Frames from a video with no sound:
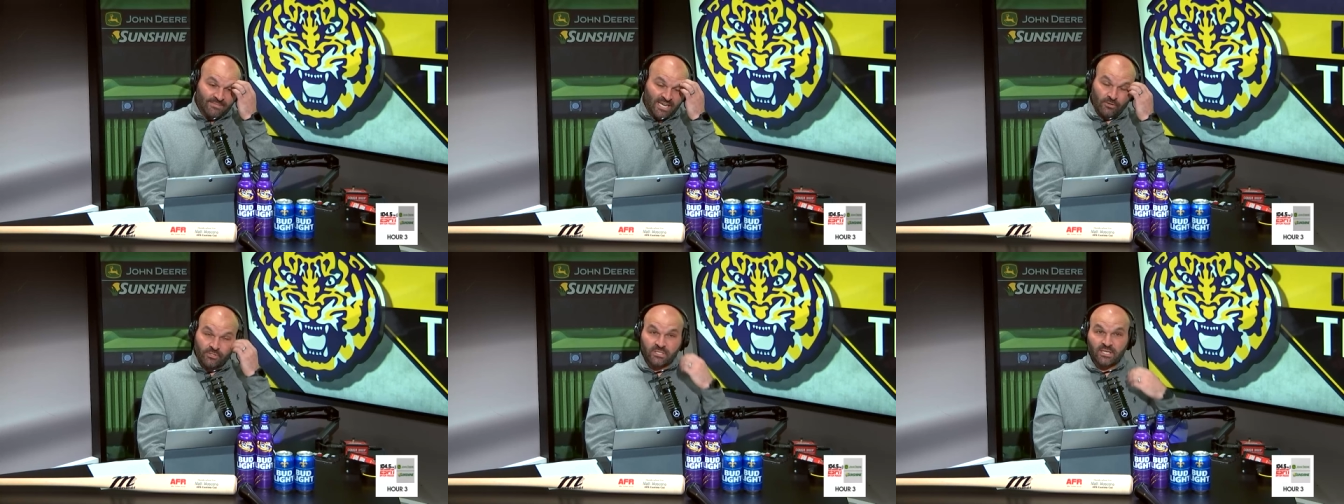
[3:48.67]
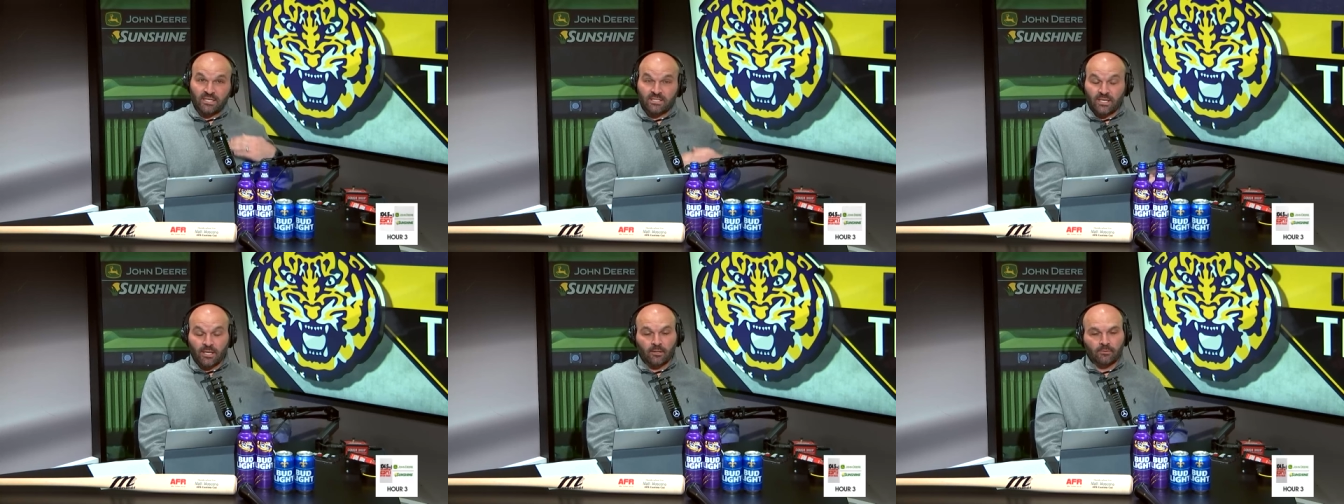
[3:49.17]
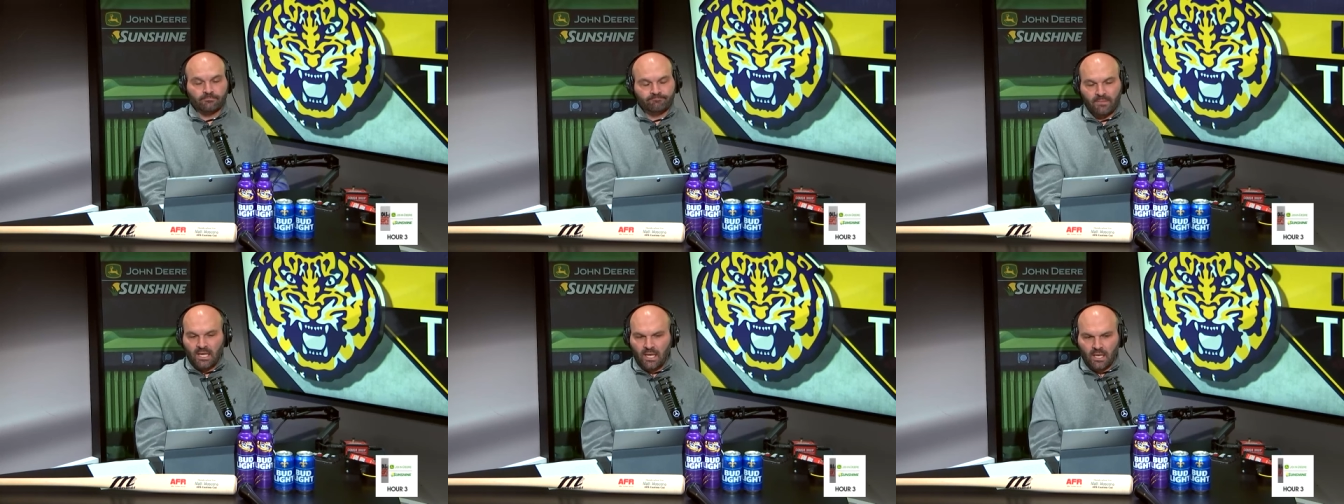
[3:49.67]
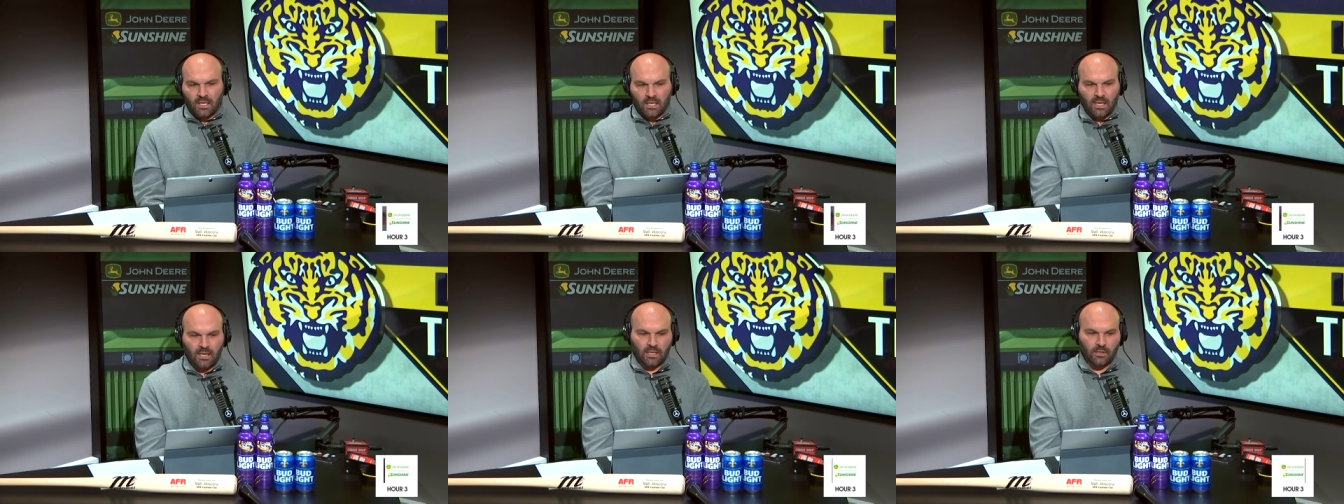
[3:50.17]
tears his ACL.
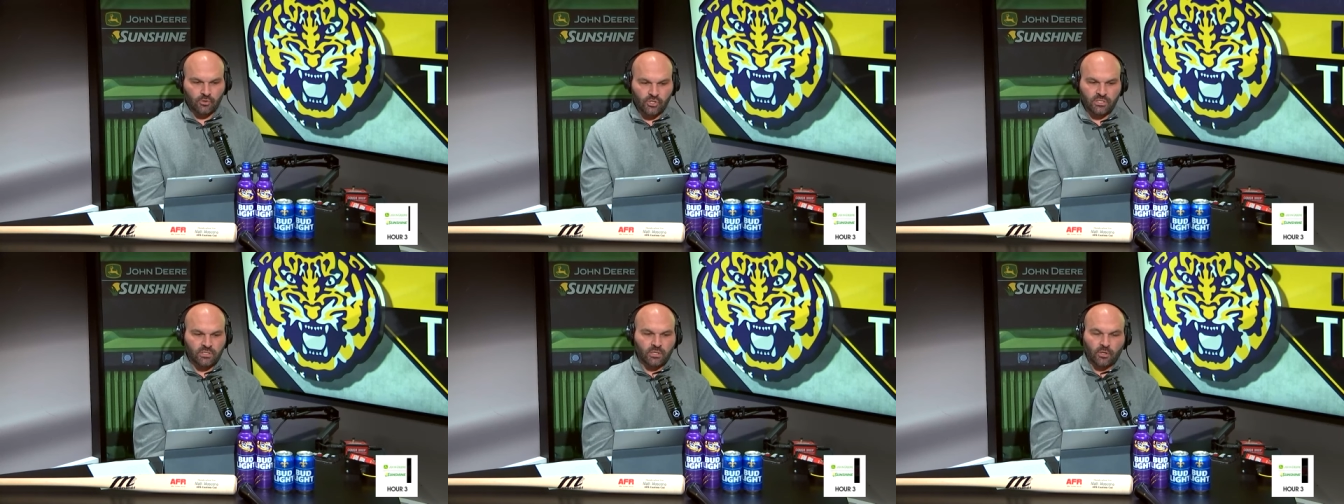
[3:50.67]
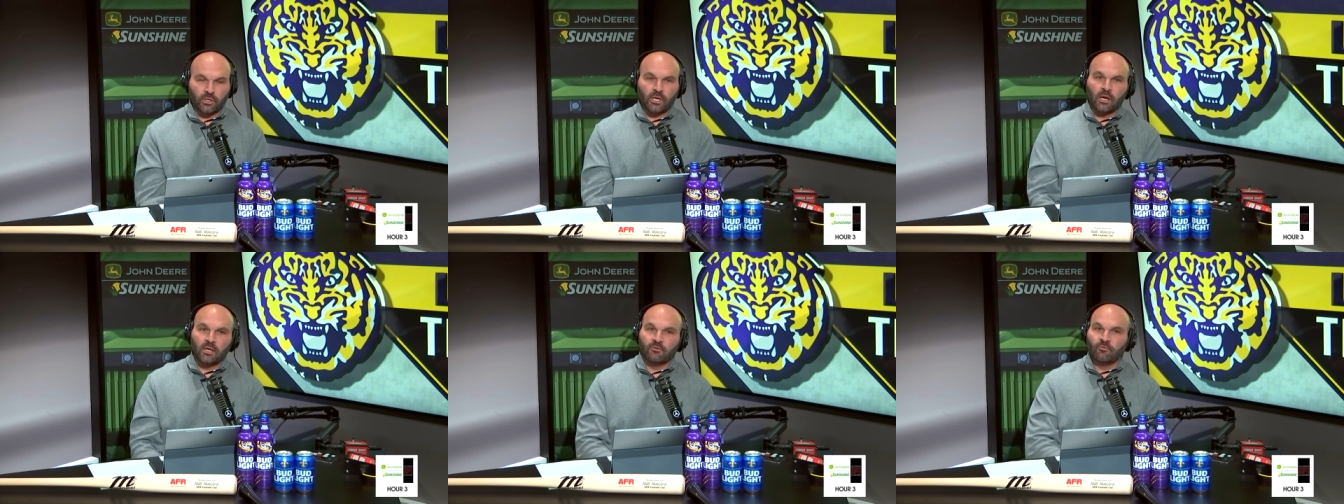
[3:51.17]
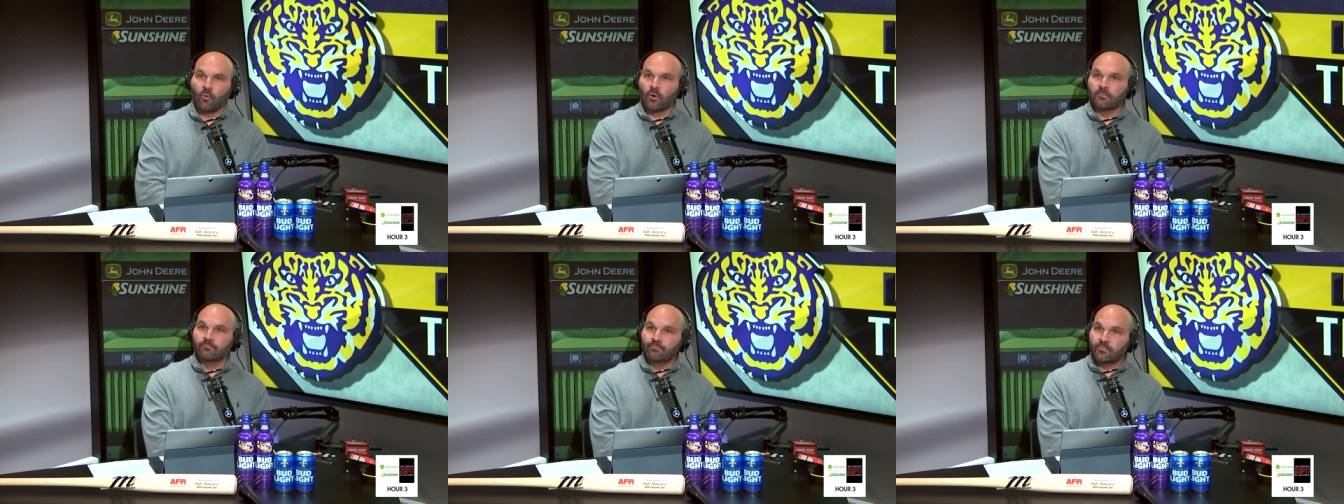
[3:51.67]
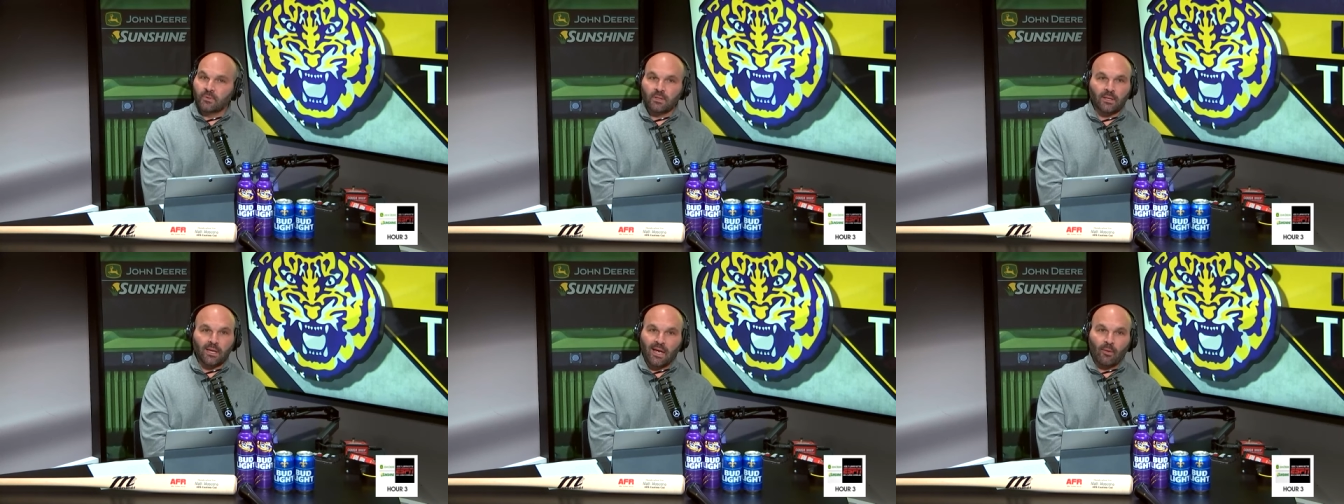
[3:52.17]
You're just you're gutted for him.
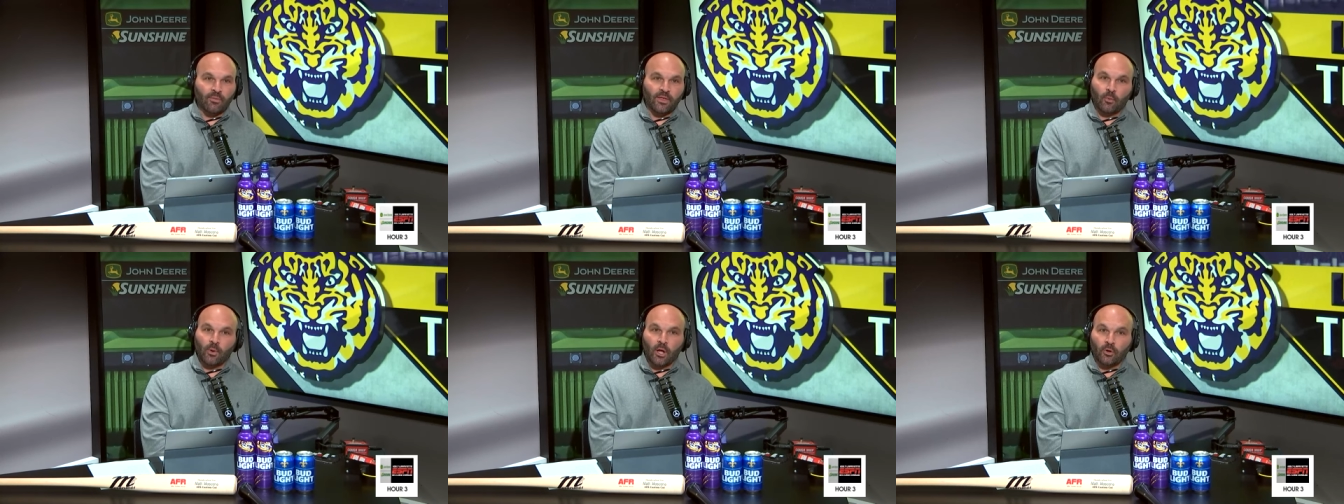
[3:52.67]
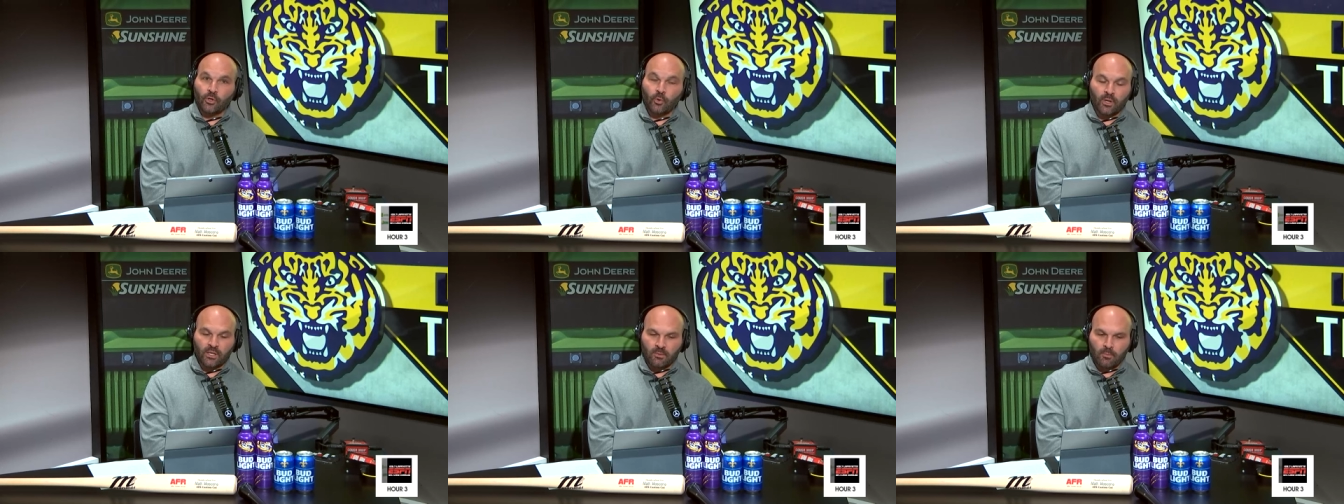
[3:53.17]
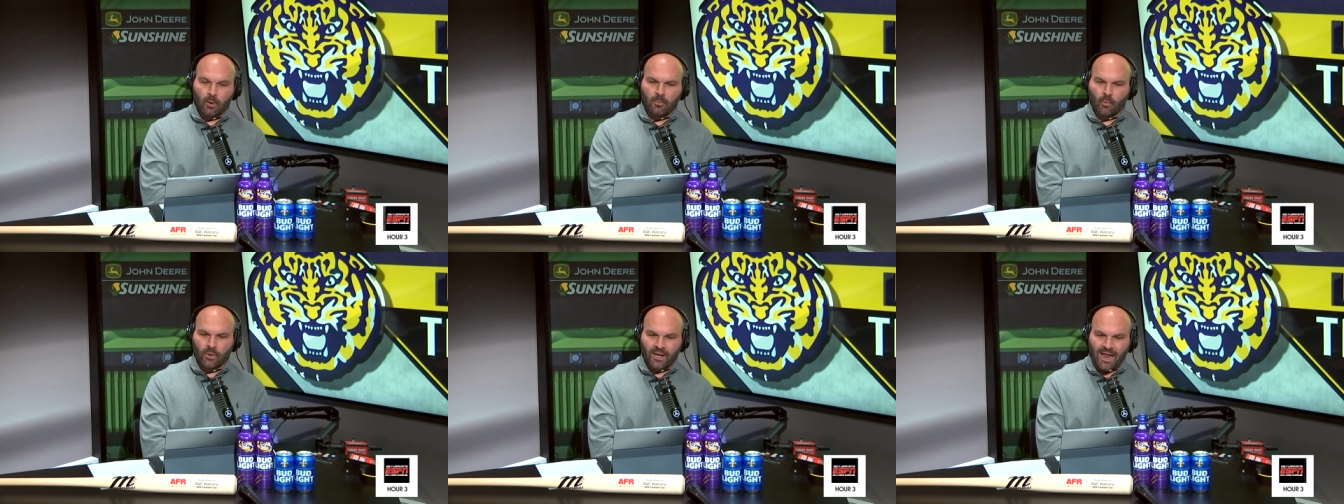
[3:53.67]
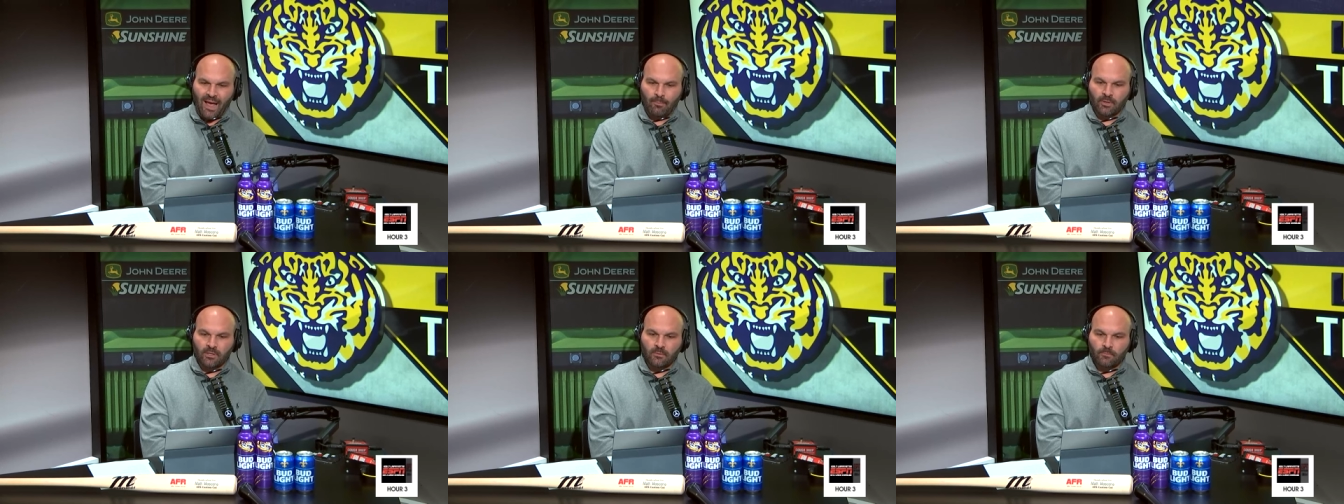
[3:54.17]
I would think we all knew it at the moment when it
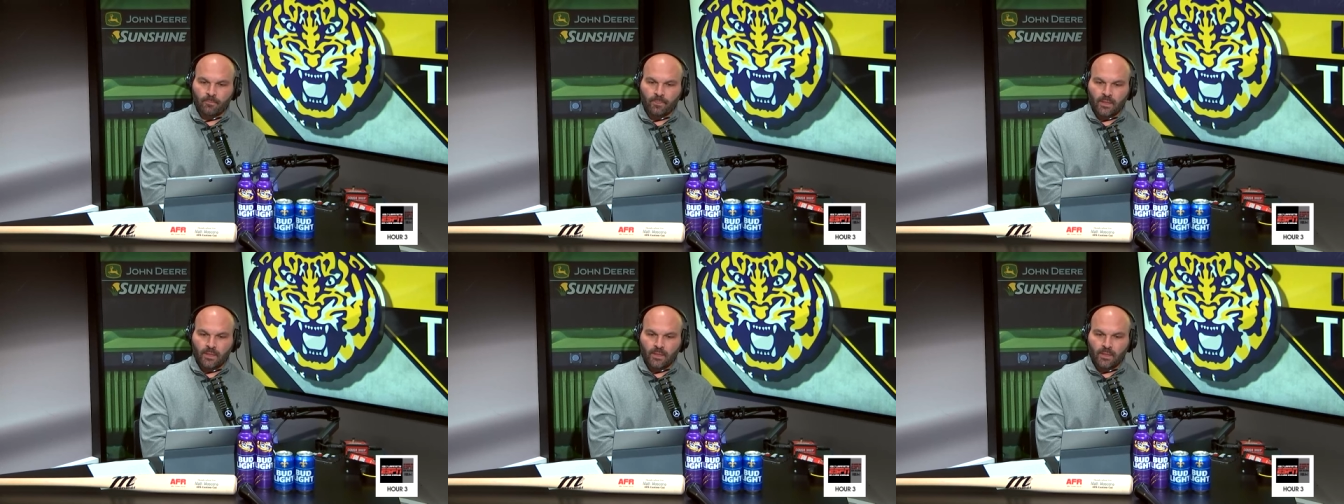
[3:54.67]
happened.